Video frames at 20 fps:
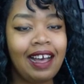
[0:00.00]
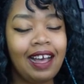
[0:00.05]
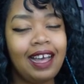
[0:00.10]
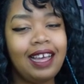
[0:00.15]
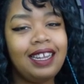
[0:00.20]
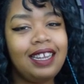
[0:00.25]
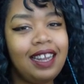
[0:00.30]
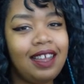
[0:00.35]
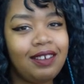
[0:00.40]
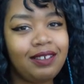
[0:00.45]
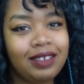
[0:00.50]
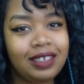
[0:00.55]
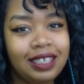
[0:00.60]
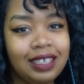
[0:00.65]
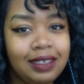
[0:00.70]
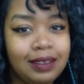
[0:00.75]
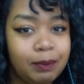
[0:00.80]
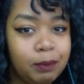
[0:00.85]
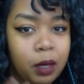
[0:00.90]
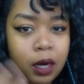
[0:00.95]
I love
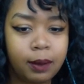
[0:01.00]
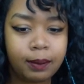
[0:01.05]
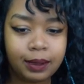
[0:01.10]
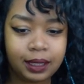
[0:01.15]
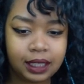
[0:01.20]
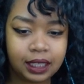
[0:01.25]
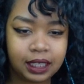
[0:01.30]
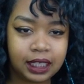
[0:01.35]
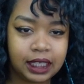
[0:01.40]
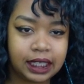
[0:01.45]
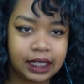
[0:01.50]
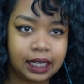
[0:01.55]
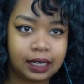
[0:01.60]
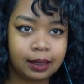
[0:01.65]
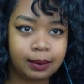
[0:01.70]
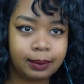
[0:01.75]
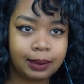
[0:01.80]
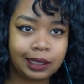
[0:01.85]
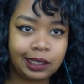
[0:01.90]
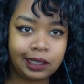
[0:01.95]
it. It's permanently set
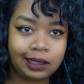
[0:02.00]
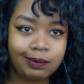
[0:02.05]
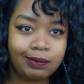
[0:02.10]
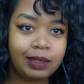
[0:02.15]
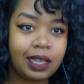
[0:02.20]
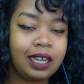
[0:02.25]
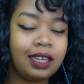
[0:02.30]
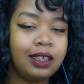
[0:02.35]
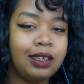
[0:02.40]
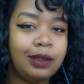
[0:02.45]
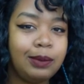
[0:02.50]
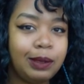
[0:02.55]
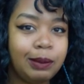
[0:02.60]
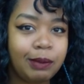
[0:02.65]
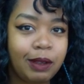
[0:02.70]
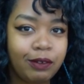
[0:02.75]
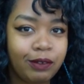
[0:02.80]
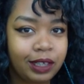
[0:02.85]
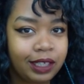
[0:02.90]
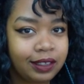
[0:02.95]
up here and it'll be
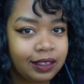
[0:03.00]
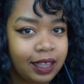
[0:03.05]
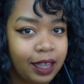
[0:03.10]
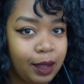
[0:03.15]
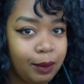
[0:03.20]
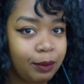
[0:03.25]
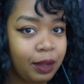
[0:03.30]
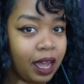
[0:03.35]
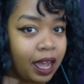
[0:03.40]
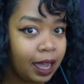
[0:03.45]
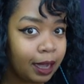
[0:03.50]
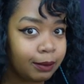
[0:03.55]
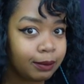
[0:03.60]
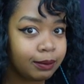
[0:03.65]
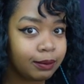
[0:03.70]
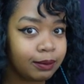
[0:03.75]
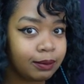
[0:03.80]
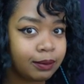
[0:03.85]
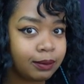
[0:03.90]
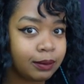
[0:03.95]
my face cam.
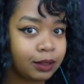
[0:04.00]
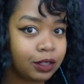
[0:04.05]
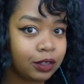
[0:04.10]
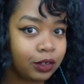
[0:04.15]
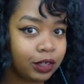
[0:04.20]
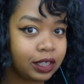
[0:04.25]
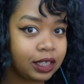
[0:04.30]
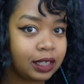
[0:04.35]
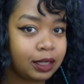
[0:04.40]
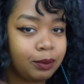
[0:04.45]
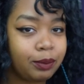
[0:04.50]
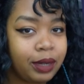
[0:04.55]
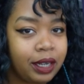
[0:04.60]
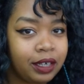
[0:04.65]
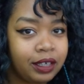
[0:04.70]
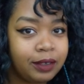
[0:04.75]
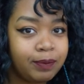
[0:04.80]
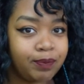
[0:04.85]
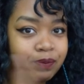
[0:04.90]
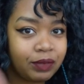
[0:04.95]
I'm going to get
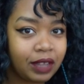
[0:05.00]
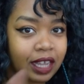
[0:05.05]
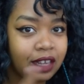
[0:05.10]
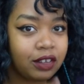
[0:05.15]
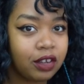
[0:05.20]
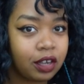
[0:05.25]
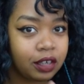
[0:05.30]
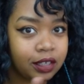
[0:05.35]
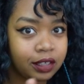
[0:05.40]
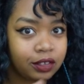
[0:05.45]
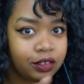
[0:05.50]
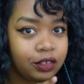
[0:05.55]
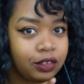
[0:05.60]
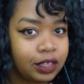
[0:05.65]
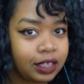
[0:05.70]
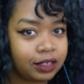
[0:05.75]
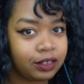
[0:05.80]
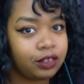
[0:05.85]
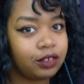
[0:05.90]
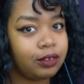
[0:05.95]
better at talking to you
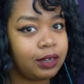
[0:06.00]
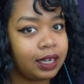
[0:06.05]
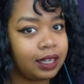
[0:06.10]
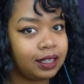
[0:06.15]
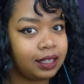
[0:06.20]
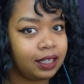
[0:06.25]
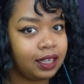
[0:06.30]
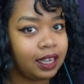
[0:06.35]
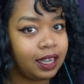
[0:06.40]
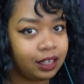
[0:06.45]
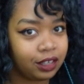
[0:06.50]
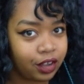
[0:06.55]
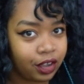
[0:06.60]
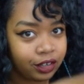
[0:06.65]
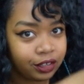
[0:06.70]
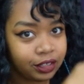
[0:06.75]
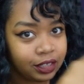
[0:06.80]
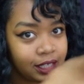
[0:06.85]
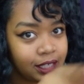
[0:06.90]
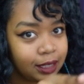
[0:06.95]
guys directly and
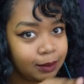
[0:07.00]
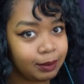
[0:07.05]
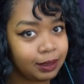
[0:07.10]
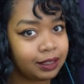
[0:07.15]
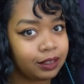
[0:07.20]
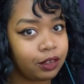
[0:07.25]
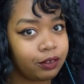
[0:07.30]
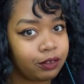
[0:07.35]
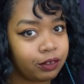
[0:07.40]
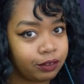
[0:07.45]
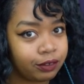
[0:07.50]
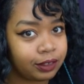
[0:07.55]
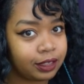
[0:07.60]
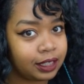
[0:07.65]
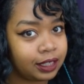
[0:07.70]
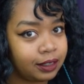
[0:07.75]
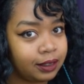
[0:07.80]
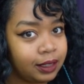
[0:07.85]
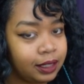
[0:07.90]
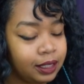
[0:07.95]
not looking at myself over
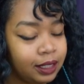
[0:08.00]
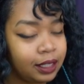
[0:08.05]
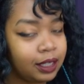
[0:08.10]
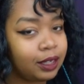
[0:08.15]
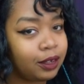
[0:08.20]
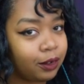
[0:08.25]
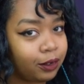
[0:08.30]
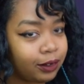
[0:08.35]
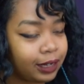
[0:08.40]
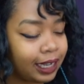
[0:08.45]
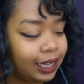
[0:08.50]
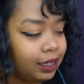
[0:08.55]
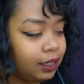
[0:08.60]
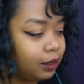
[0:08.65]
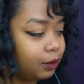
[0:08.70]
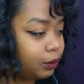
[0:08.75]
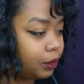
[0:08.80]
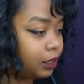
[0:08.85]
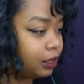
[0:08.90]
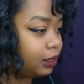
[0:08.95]
there. Okay,
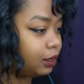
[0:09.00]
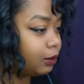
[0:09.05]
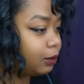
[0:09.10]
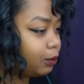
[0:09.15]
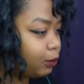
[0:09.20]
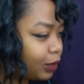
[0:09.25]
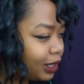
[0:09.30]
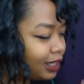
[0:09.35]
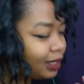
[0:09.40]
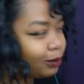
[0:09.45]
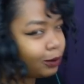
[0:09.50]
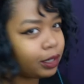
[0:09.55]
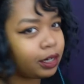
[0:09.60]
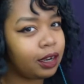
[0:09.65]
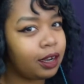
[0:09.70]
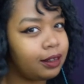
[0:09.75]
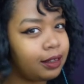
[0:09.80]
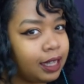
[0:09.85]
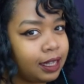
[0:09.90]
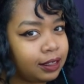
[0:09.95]
we're gonna
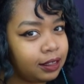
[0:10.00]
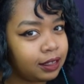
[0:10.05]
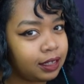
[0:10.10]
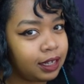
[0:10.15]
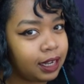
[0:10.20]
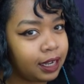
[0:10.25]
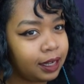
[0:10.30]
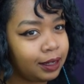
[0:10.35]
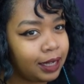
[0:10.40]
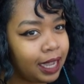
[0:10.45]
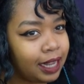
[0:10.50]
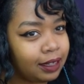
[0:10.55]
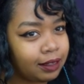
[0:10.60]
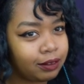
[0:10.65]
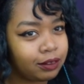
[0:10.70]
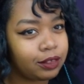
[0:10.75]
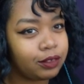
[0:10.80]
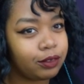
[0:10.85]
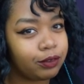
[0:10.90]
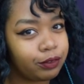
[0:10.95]
work on that today
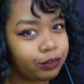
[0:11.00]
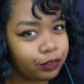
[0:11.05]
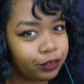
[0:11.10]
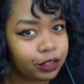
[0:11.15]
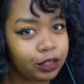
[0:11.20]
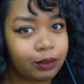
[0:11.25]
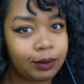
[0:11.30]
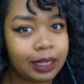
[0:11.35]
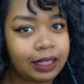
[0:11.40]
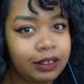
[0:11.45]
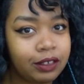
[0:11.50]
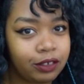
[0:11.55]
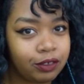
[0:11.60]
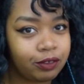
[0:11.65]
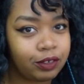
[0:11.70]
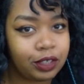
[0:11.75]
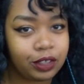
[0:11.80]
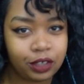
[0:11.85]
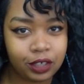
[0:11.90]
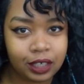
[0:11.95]
and for the rest
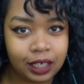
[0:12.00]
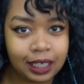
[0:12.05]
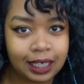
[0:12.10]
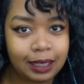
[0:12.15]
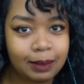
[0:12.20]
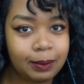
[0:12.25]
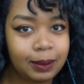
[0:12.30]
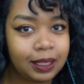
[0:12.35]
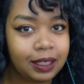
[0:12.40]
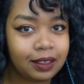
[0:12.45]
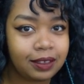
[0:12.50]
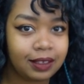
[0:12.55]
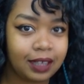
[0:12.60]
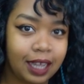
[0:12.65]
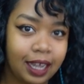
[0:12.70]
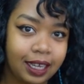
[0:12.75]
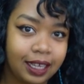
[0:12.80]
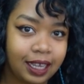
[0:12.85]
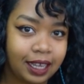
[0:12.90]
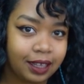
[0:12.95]
of eternity, because
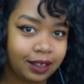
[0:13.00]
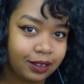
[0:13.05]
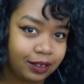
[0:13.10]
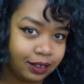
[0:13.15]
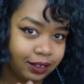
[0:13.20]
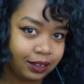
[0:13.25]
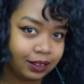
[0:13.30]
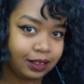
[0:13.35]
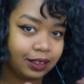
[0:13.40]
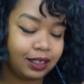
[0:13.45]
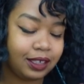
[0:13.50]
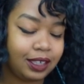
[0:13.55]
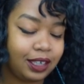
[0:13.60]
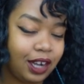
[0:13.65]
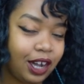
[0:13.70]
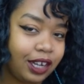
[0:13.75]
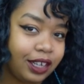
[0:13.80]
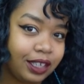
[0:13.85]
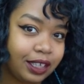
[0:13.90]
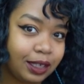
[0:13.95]
I can't
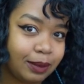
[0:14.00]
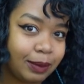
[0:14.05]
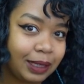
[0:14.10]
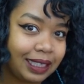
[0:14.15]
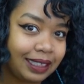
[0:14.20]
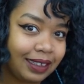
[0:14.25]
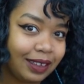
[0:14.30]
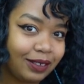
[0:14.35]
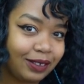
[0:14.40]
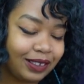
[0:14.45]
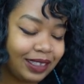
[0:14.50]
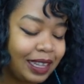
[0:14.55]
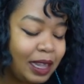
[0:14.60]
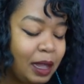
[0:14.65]
not look at myself.